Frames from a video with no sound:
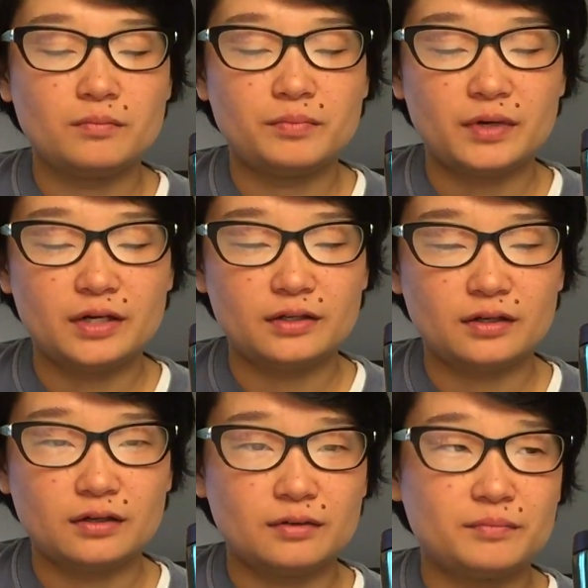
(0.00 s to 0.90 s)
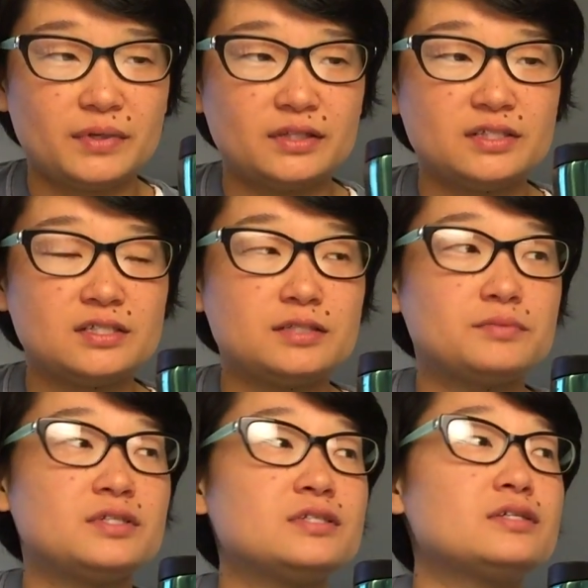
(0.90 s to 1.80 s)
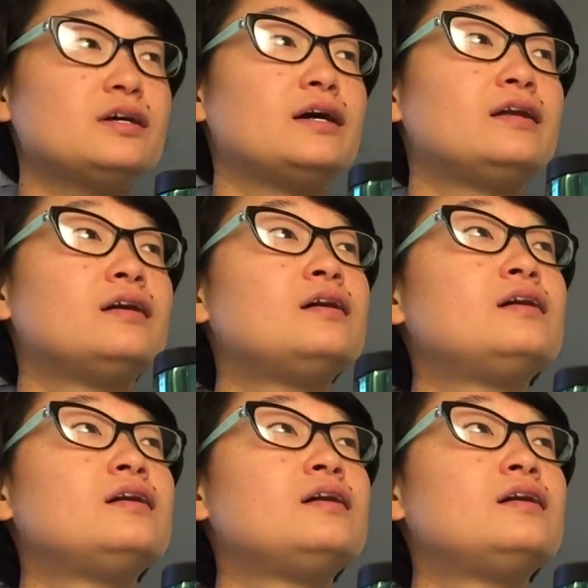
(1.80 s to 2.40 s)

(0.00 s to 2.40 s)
But this is good.